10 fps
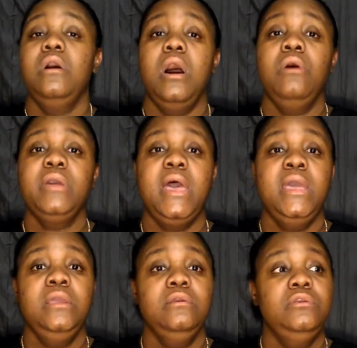
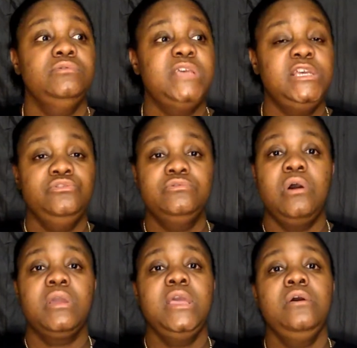okay, you said you were
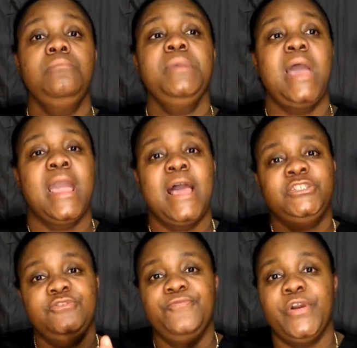going to kill me, I got
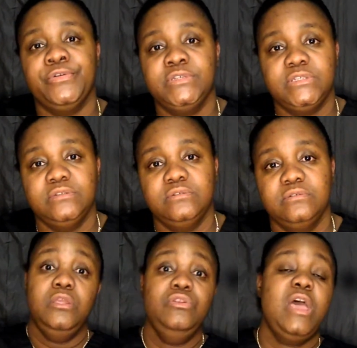you first.
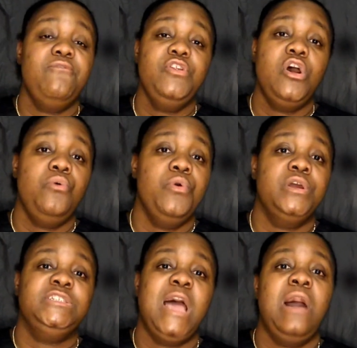You never know where a
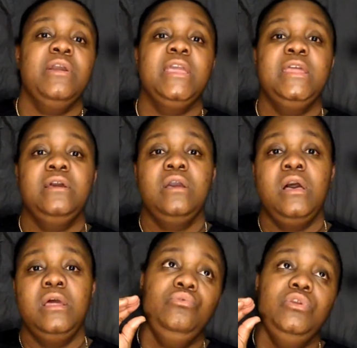child can get a
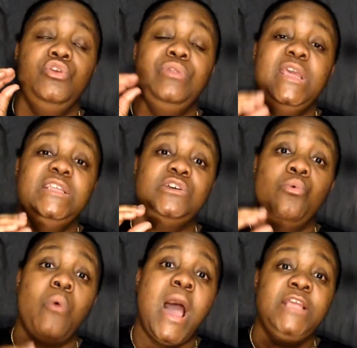gun. You need to
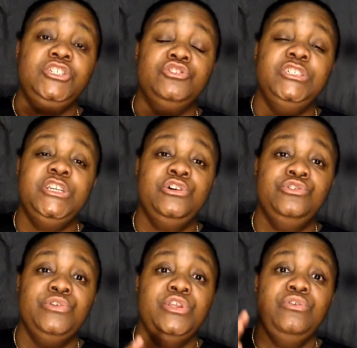watch your
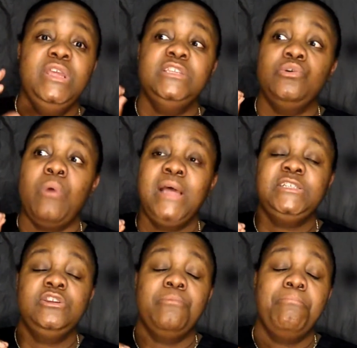children. You need to watch
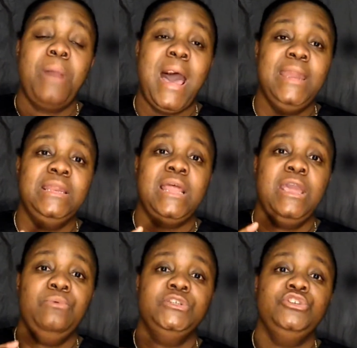their body
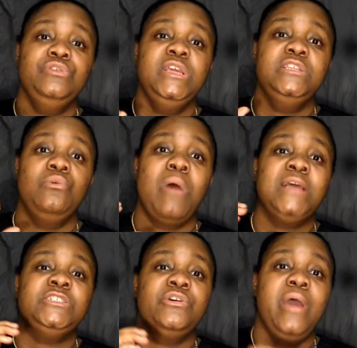language. You need to
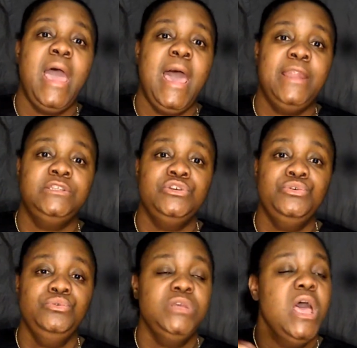watch their
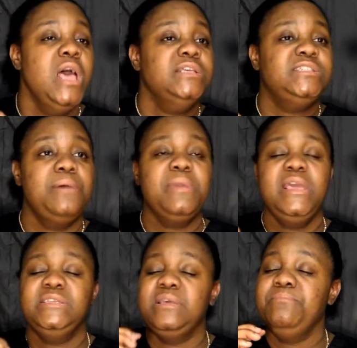attitudes. Some
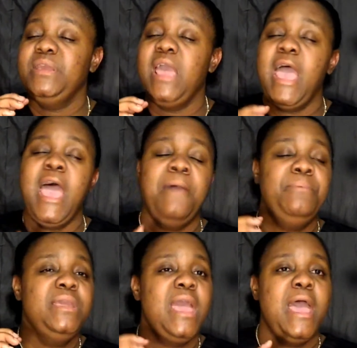kids can be
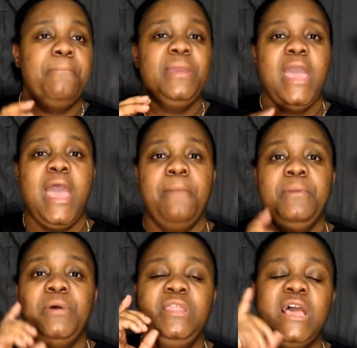happy,
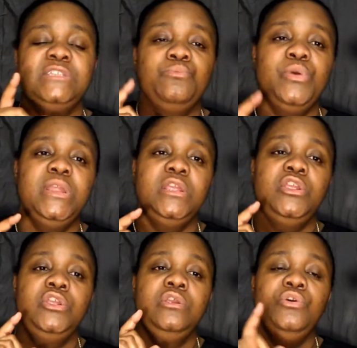but that's when
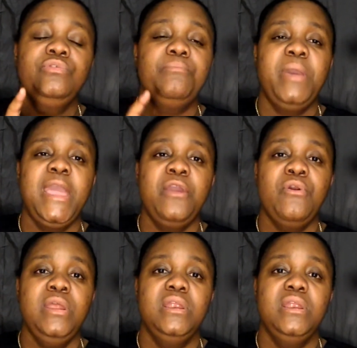you, the parent,